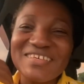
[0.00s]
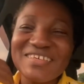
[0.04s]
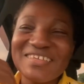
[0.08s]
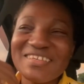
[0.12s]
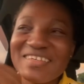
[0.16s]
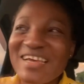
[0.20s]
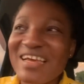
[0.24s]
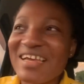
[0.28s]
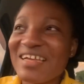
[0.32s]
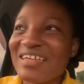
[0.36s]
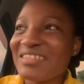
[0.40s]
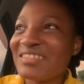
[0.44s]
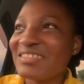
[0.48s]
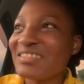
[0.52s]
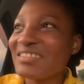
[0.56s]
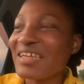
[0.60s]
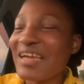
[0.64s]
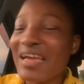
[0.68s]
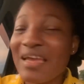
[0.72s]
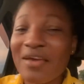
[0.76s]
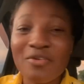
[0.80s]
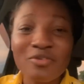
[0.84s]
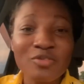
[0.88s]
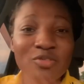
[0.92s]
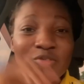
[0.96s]
And
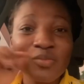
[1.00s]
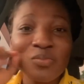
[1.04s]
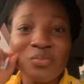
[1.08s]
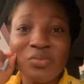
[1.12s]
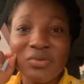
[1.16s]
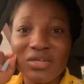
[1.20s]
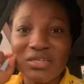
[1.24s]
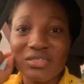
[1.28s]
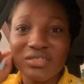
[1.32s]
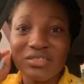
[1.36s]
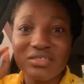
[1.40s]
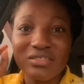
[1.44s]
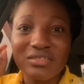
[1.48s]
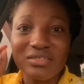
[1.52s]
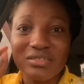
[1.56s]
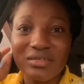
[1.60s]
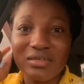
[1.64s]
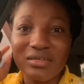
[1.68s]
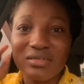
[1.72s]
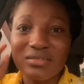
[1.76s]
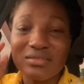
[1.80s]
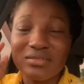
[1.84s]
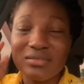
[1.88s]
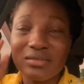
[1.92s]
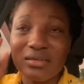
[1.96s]
I also branched the
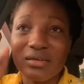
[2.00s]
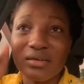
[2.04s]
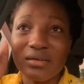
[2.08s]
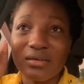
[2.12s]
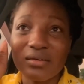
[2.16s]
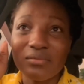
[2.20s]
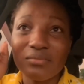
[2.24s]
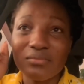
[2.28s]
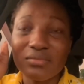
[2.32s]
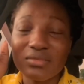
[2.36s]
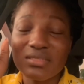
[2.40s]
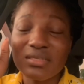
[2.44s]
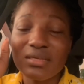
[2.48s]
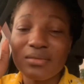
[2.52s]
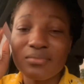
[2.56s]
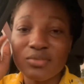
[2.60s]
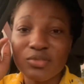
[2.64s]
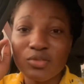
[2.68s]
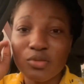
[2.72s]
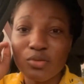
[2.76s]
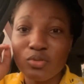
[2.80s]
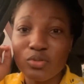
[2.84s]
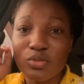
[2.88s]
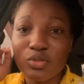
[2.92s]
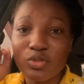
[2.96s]

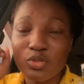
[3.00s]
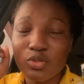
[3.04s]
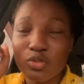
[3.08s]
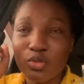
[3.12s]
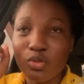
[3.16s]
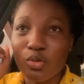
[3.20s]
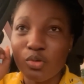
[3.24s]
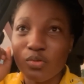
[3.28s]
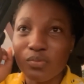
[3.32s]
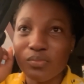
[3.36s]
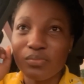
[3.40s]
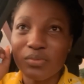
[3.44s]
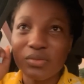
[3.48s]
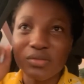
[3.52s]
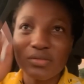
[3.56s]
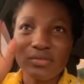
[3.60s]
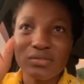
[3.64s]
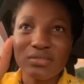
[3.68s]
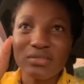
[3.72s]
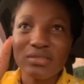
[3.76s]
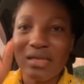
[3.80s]
Samsung store because